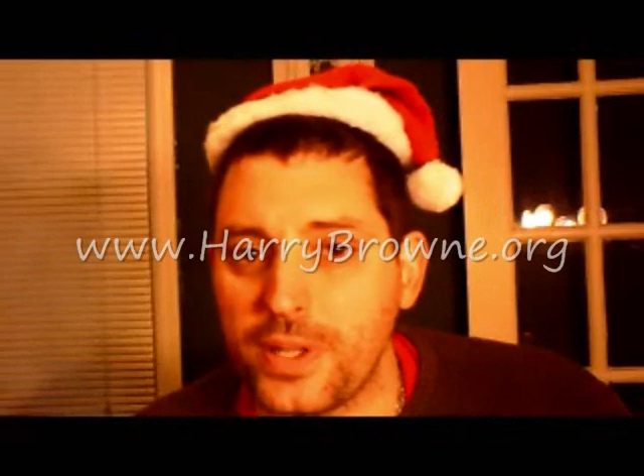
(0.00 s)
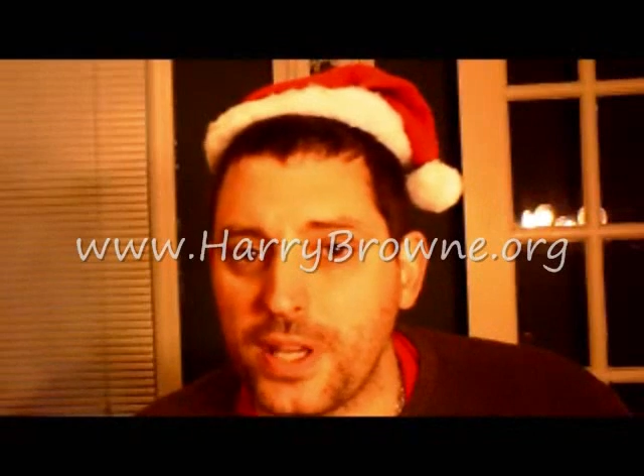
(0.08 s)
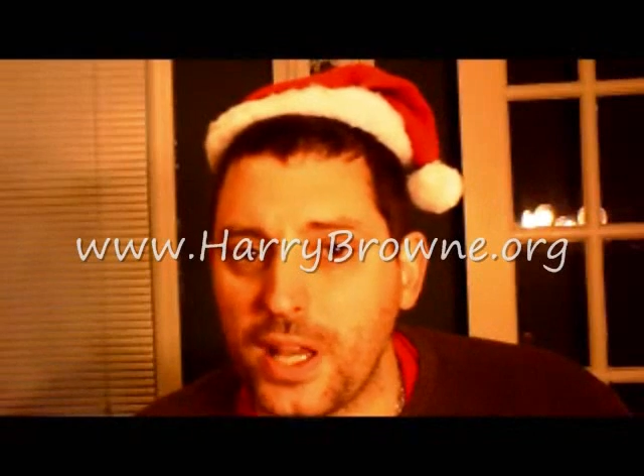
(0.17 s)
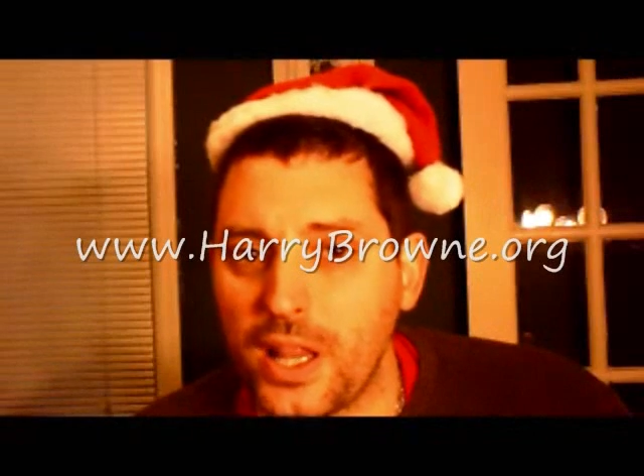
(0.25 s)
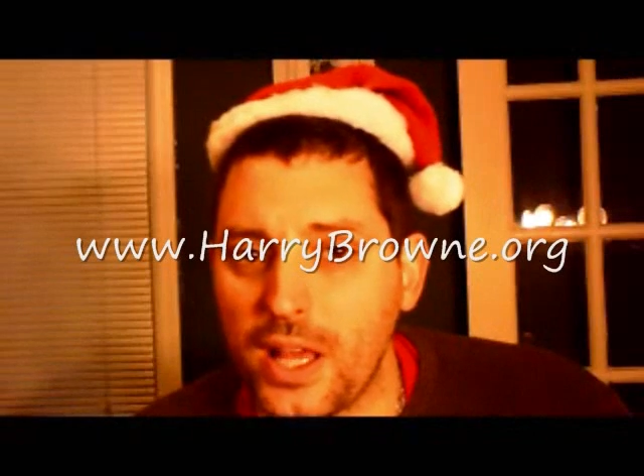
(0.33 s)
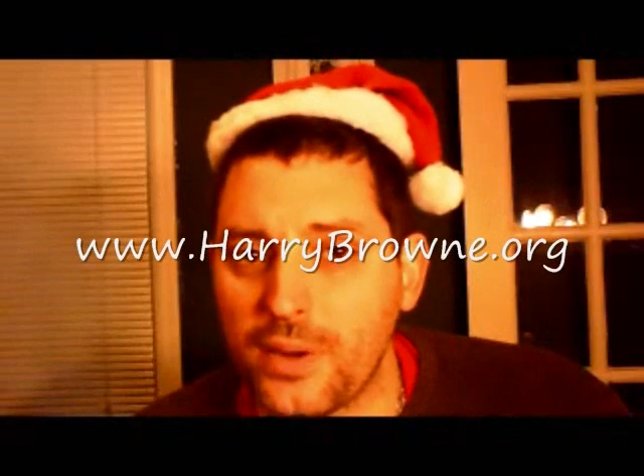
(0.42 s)
but he
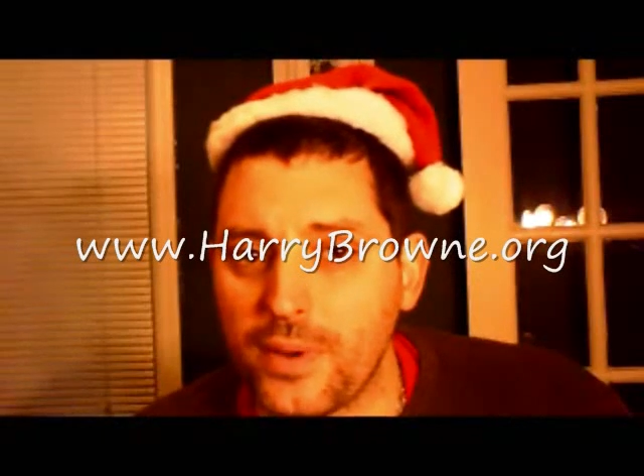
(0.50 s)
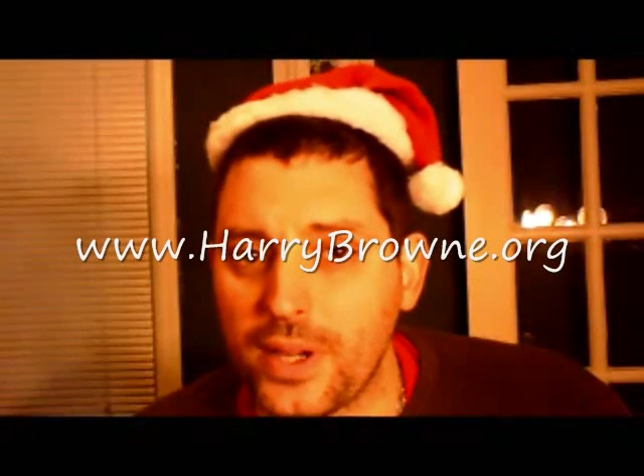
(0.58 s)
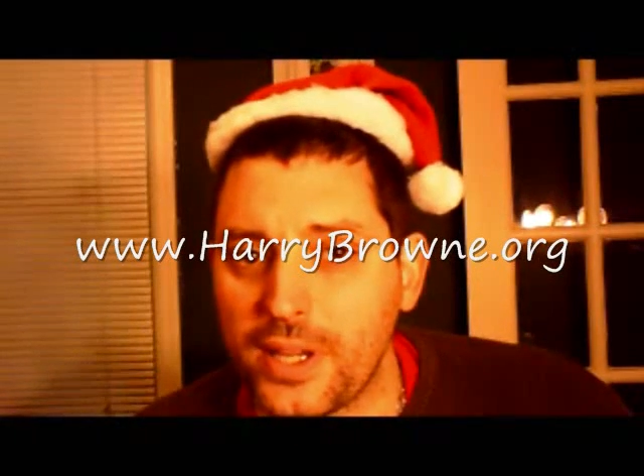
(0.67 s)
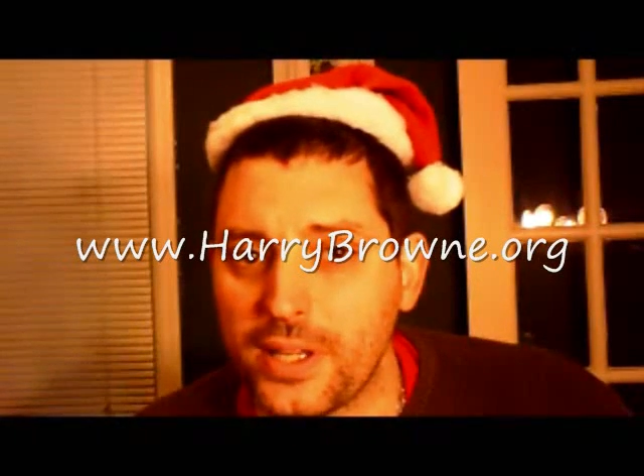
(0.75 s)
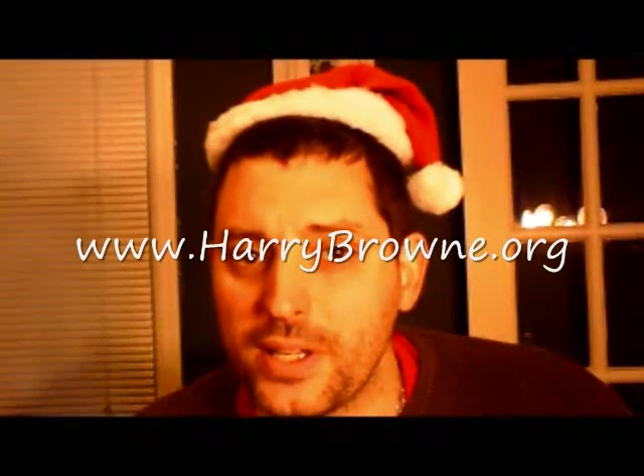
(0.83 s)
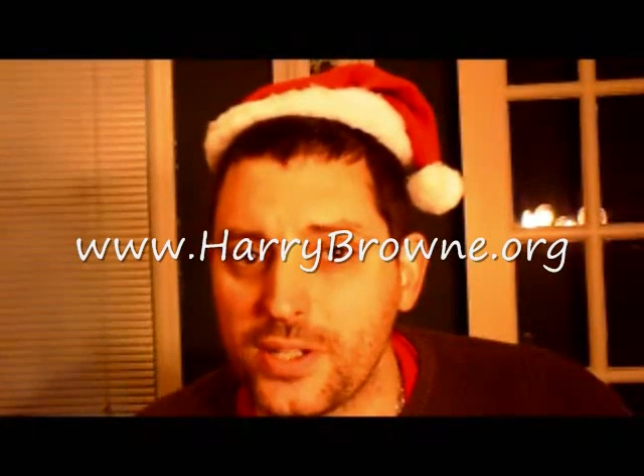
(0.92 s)
got a lot of
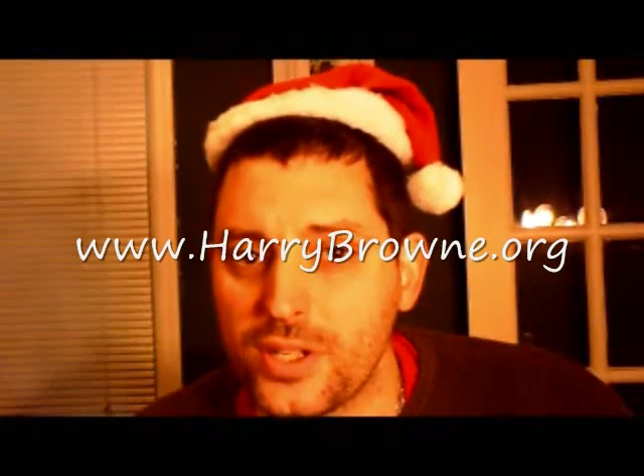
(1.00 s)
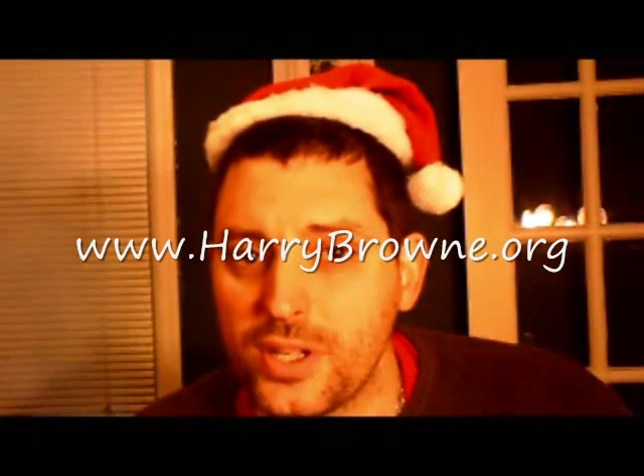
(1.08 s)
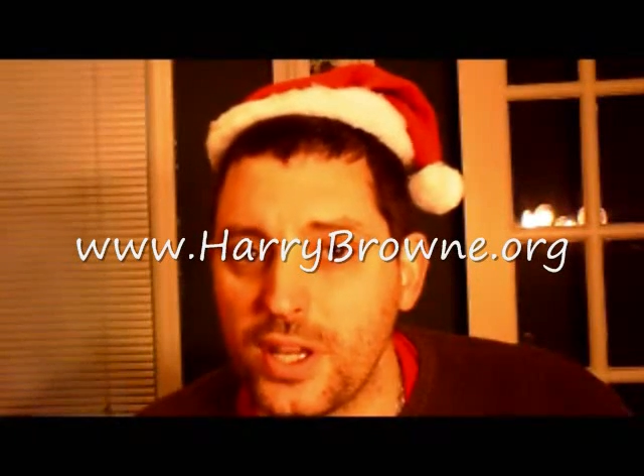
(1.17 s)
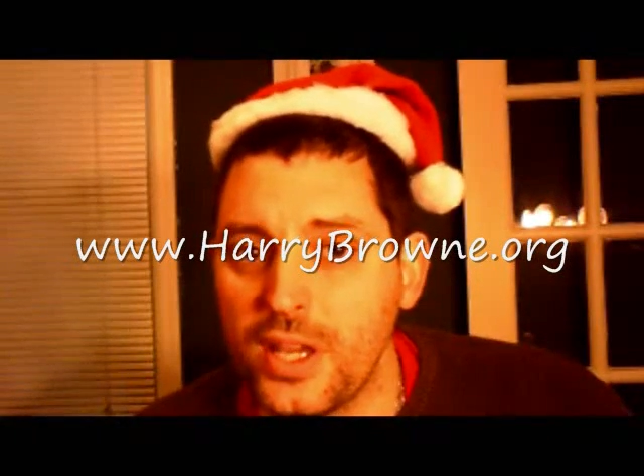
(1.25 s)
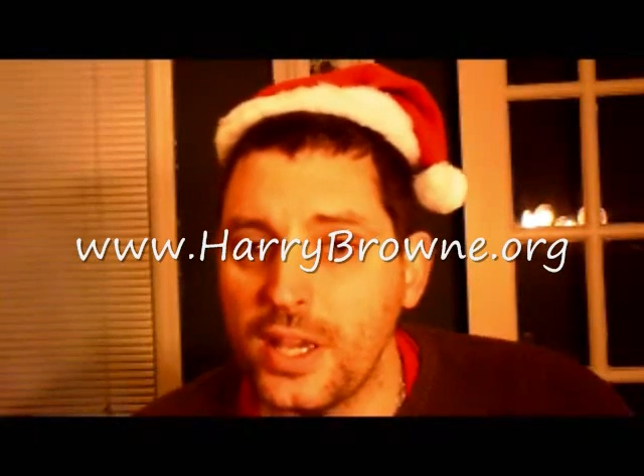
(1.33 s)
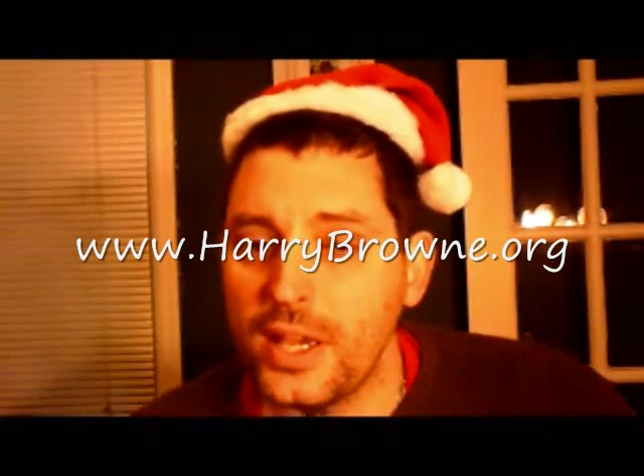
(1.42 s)
recognition.